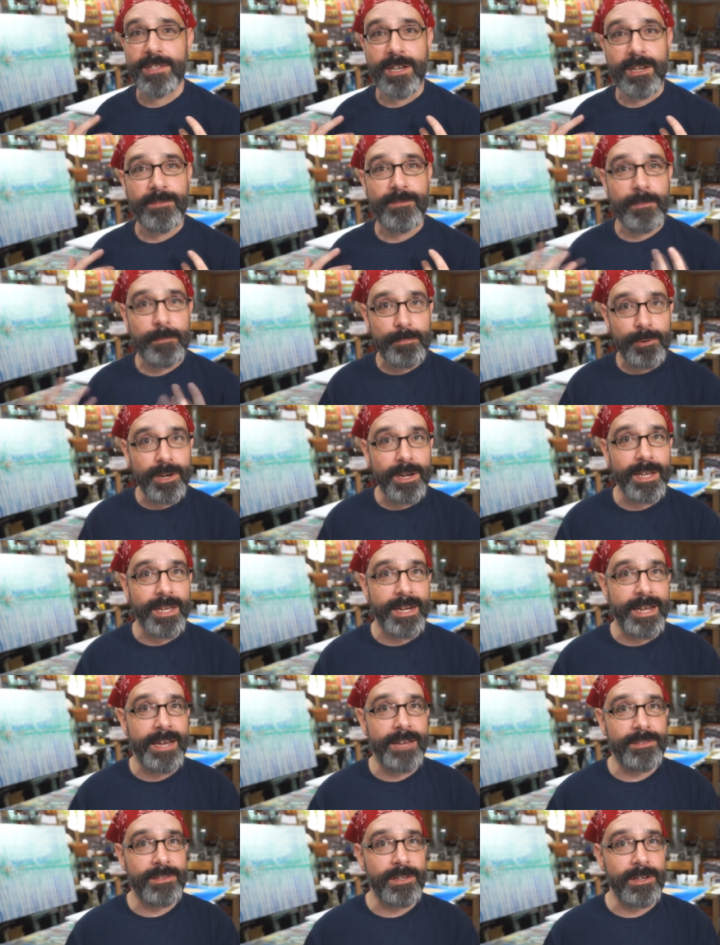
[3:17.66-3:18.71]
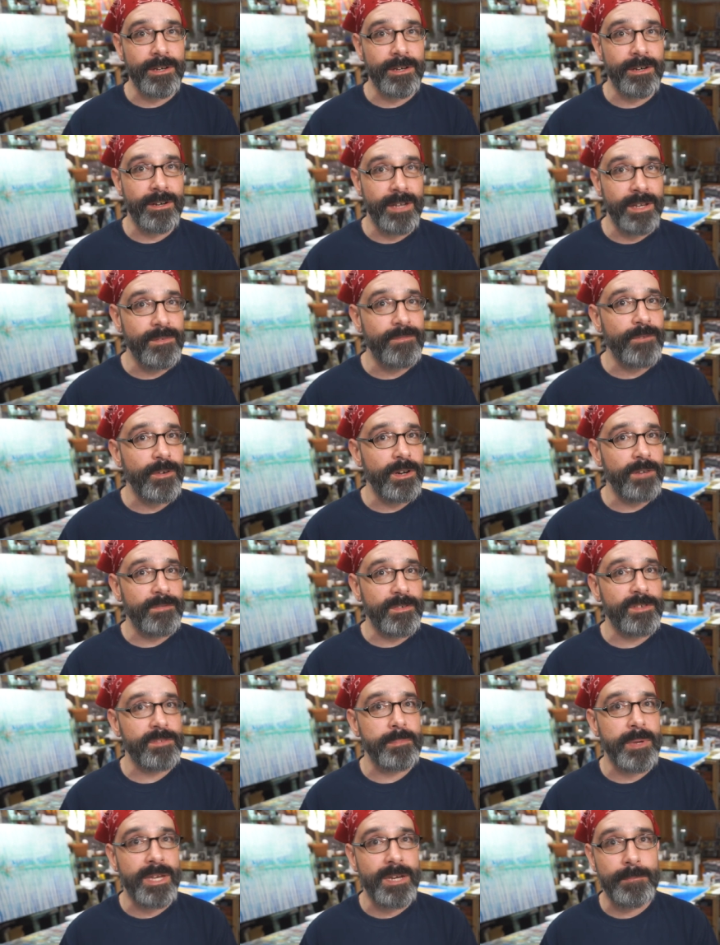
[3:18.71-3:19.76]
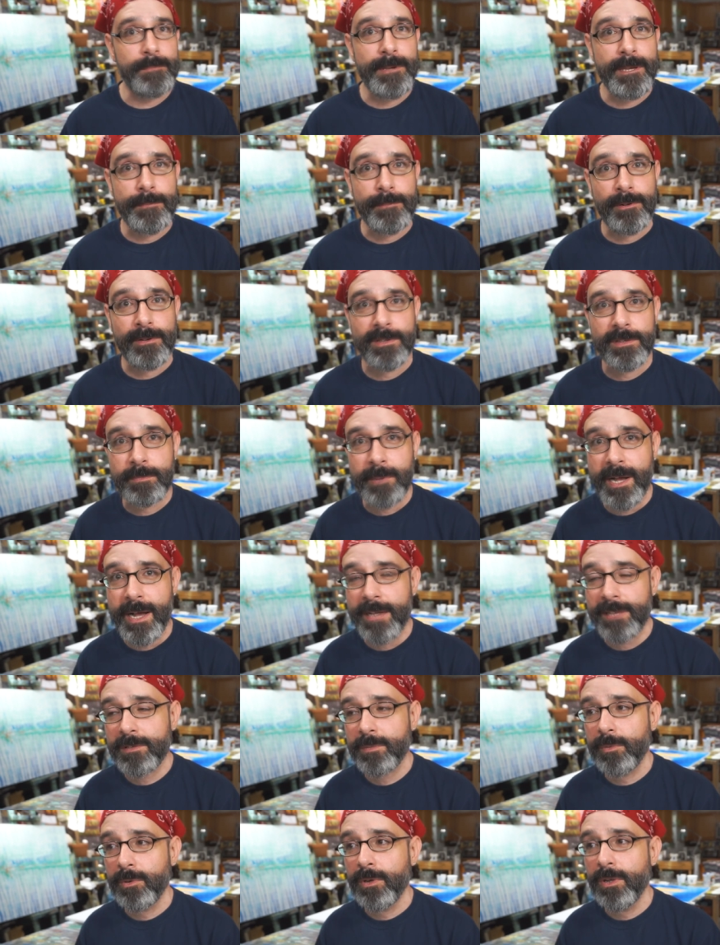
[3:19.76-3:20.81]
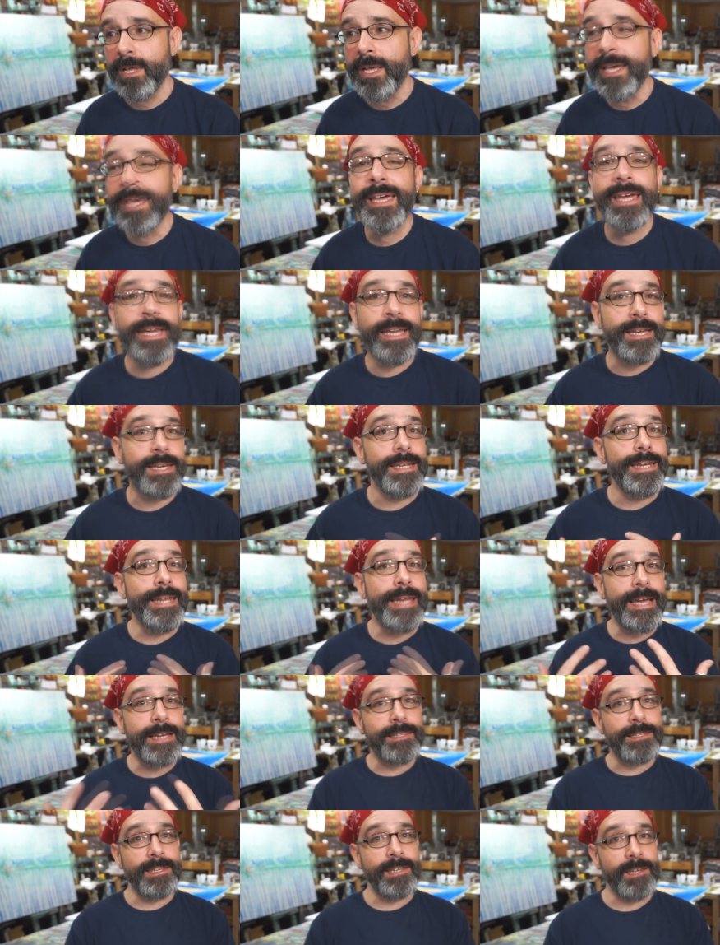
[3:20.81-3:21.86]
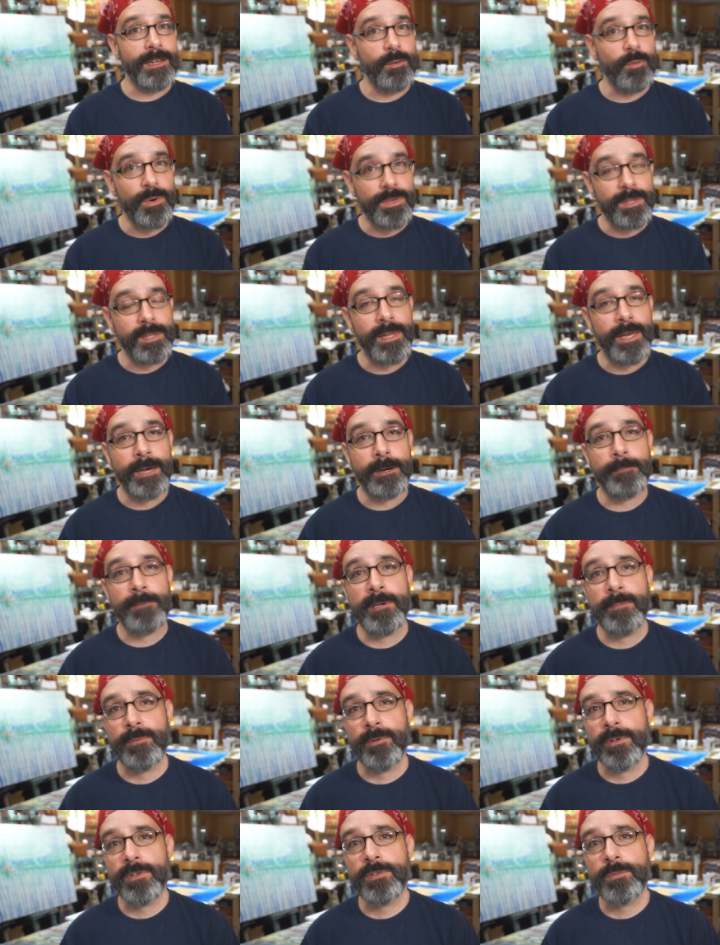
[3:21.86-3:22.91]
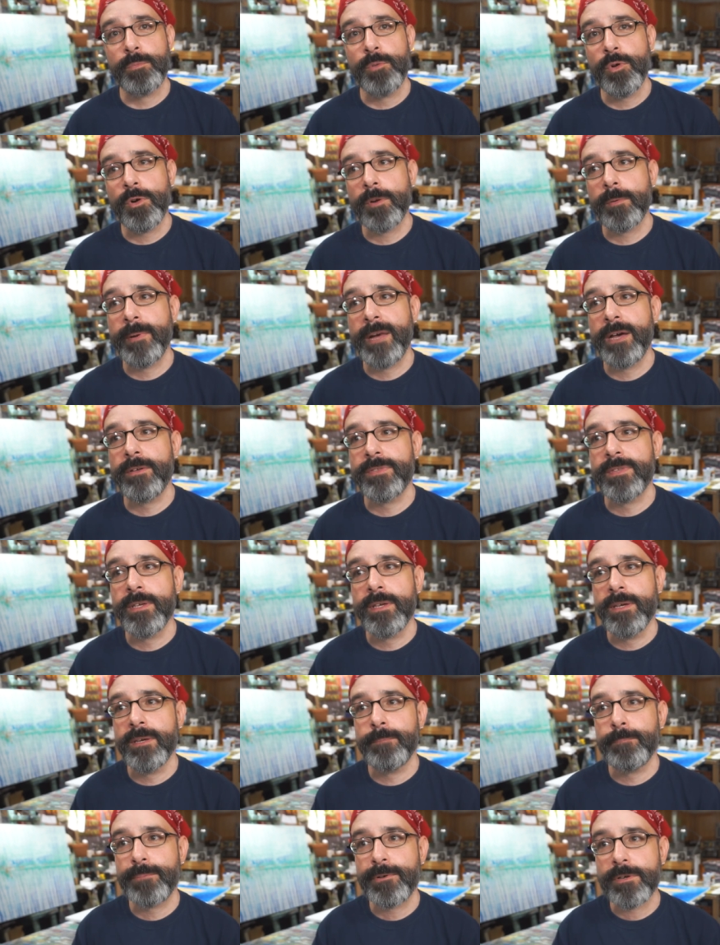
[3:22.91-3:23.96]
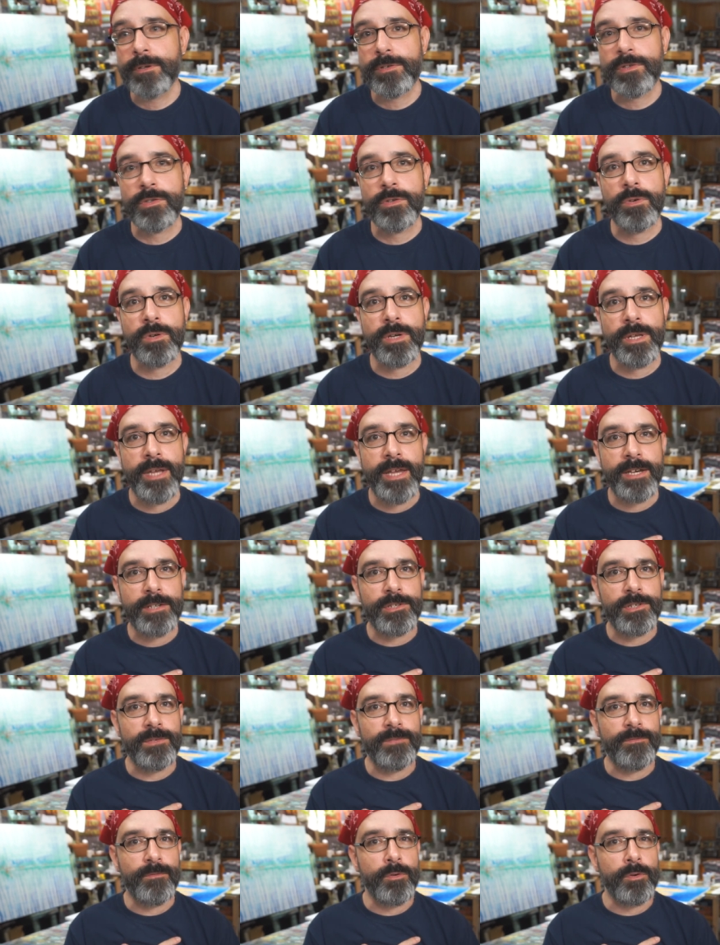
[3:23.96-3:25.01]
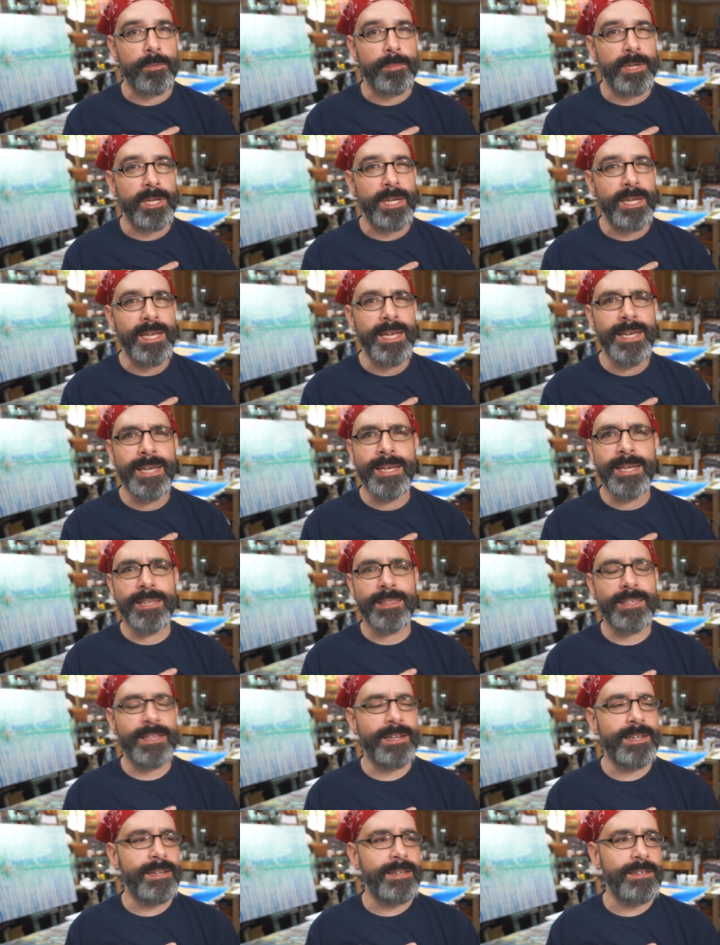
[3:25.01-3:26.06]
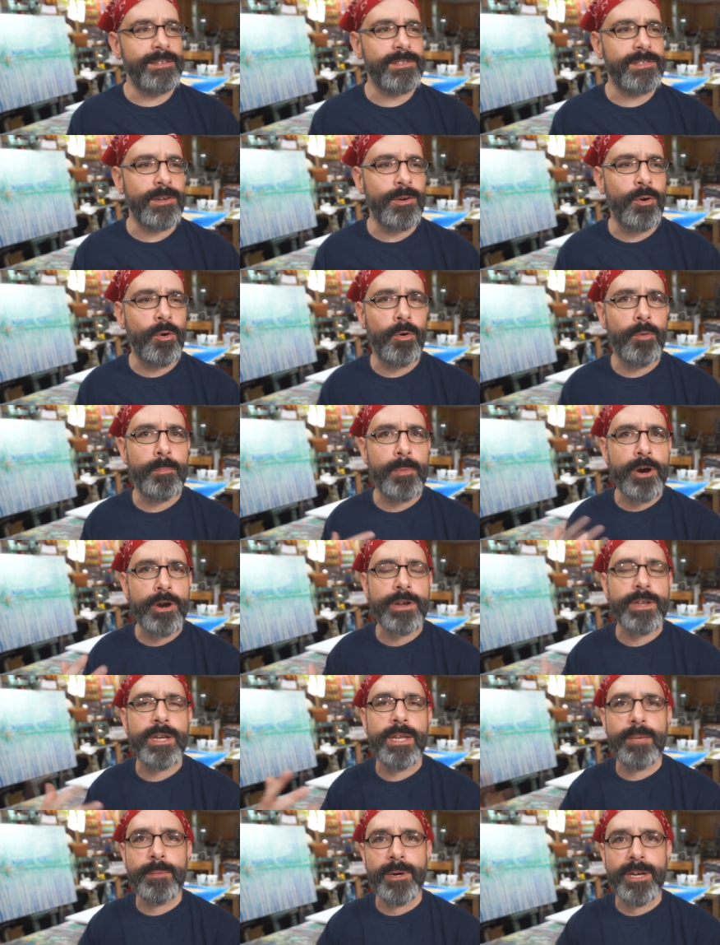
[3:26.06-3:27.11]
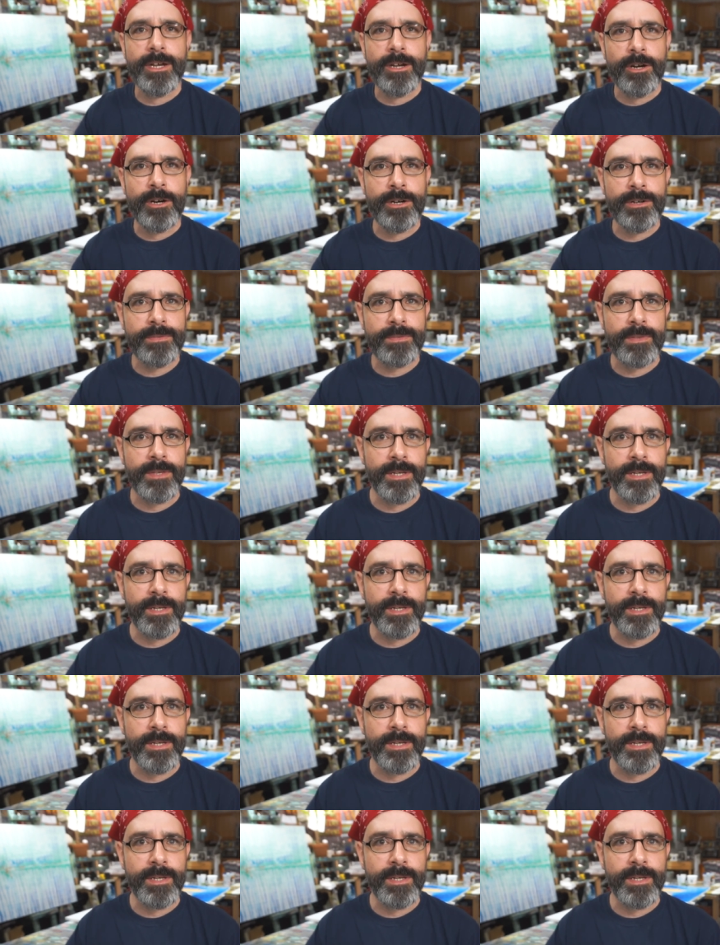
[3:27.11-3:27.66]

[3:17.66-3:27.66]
stuff and putting it out there in front of as many people as possible and connecting with a lot of people. It's more about the personal connection for me than it is the whole marketing my art